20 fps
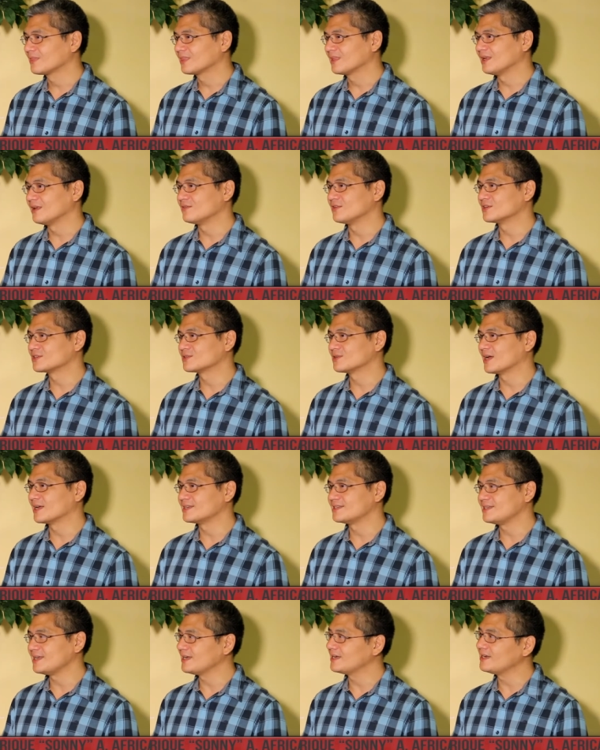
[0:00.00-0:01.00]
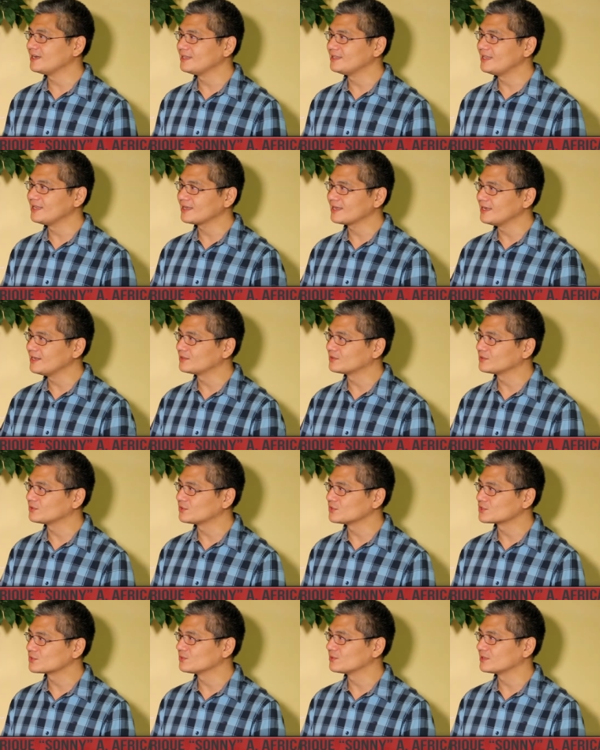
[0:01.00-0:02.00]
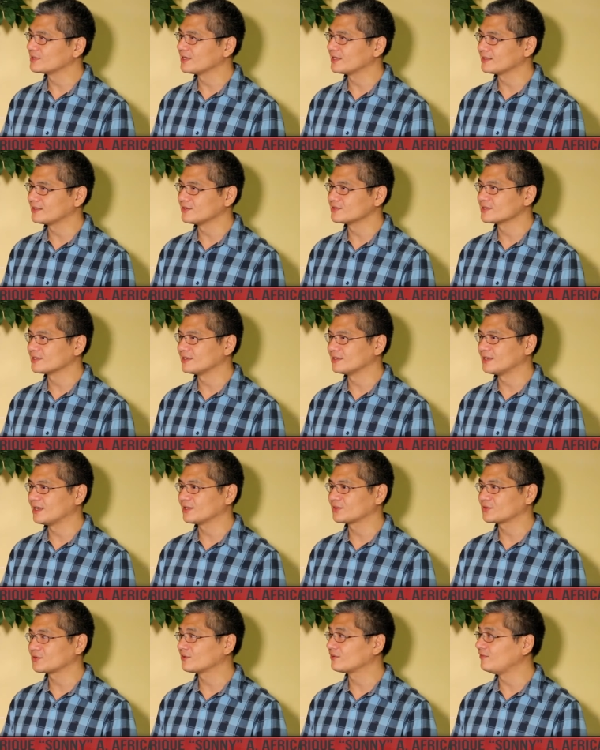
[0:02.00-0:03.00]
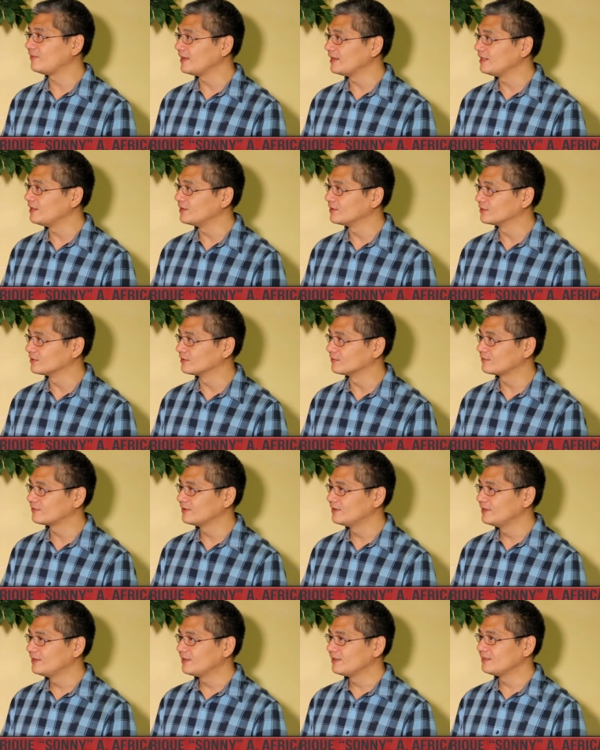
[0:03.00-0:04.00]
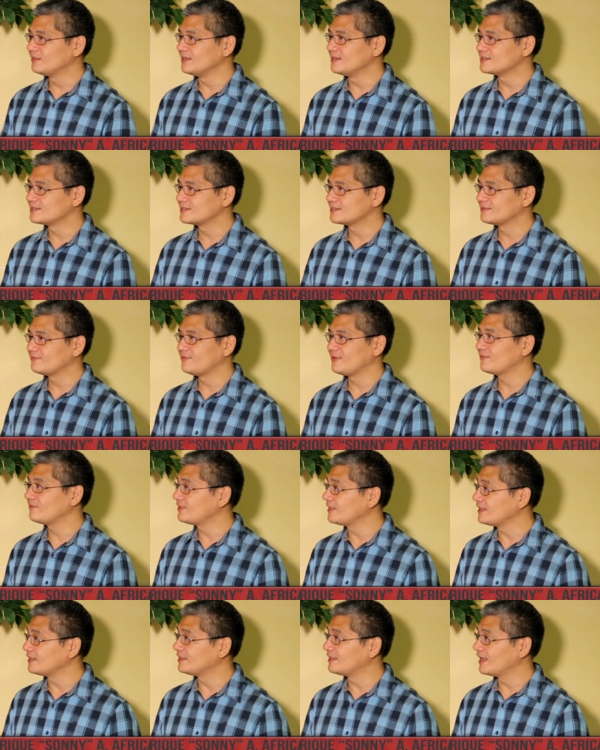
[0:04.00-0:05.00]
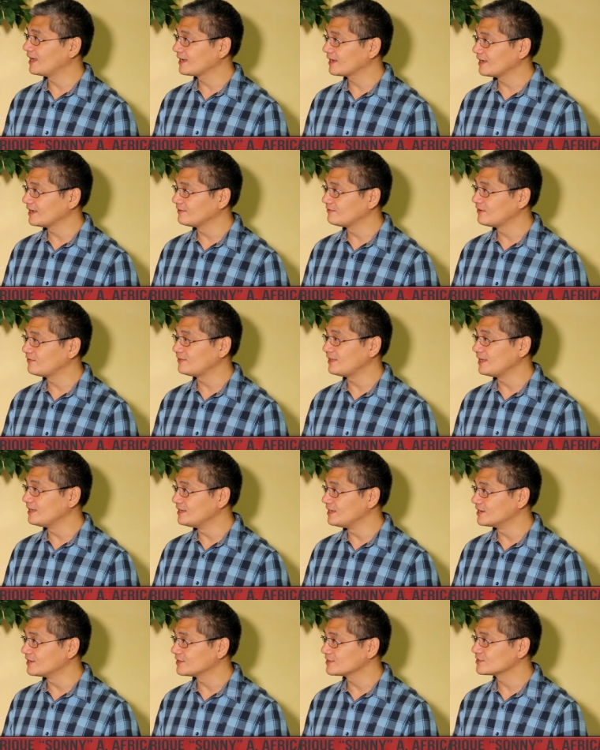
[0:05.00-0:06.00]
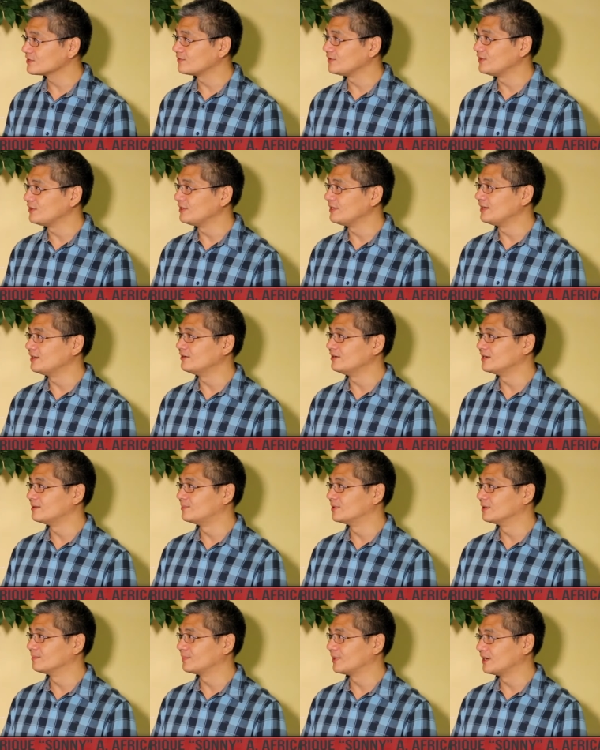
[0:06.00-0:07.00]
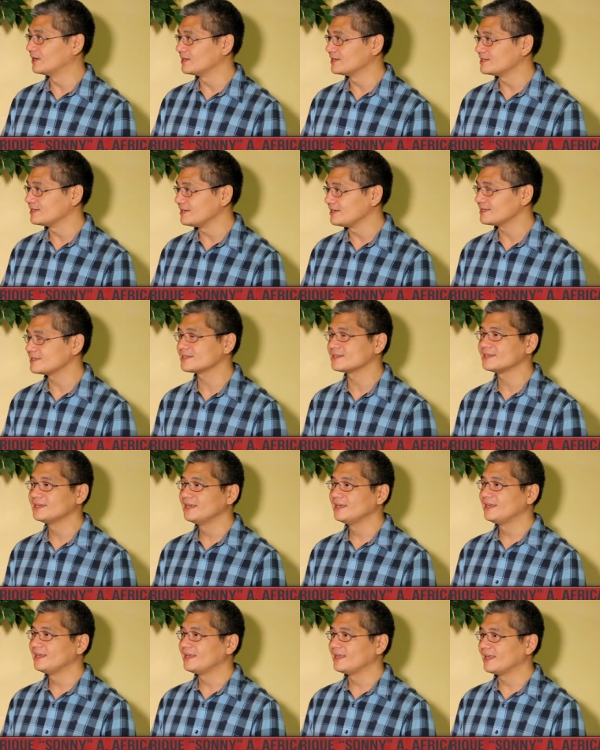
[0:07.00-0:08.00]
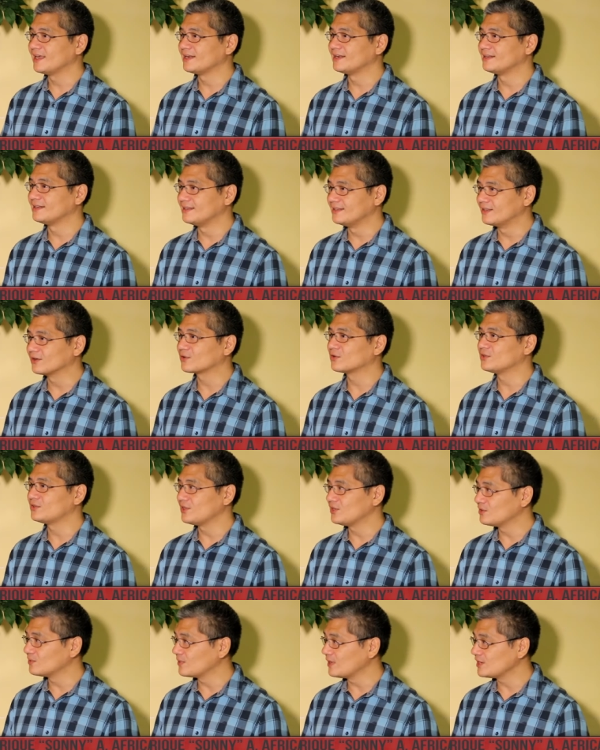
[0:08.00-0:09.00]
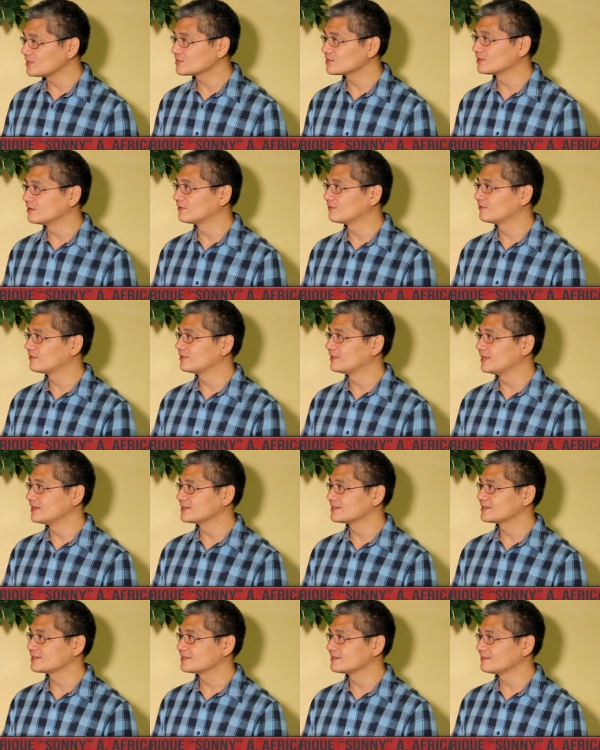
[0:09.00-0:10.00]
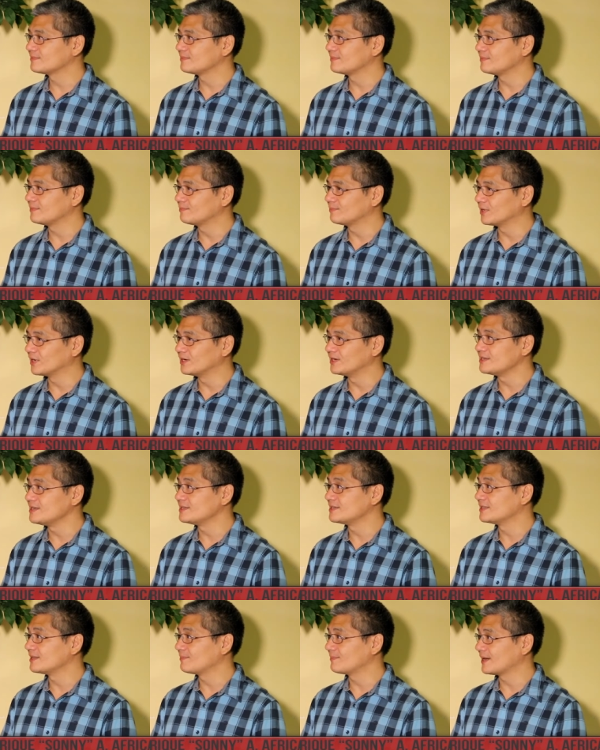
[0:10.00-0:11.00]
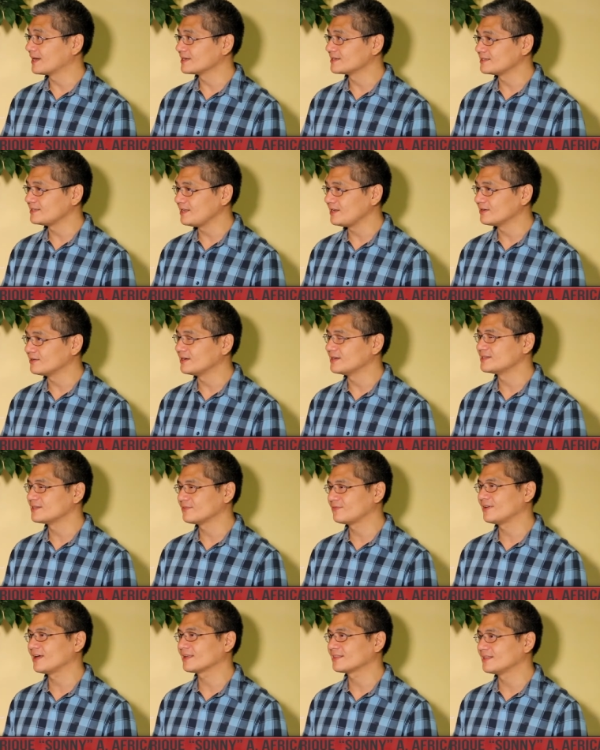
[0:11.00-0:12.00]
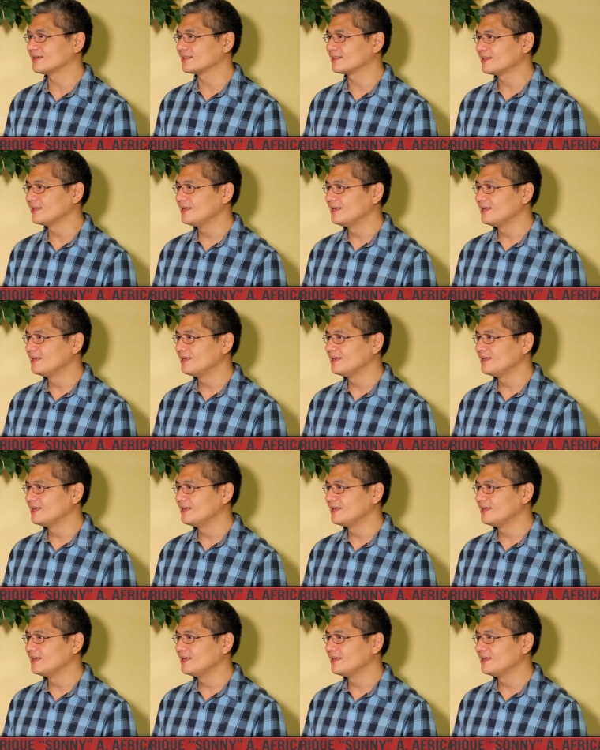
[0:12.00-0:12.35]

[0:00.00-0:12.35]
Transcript: if there's a single indicator to show that there's an utter failure of these fifteen decade, fifteen years of neoliberal policies and the continuation of these policies in the past year, is the fact that